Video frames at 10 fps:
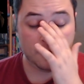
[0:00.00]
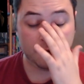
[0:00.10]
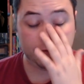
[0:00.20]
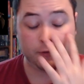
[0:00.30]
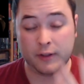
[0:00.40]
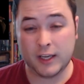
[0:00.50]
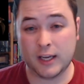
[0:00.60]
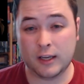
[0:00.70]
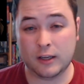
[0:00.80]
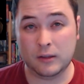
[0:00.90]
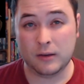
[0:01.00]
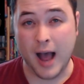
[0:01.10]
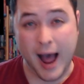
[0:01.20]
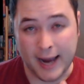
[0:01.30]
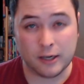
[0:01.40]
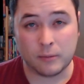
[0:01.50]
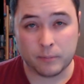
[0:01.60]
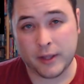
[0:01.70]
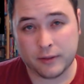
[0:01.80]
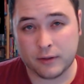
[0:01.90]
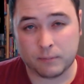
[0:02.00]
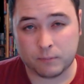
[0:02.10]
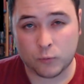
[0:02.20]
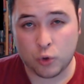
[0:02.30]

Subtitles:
if the item that the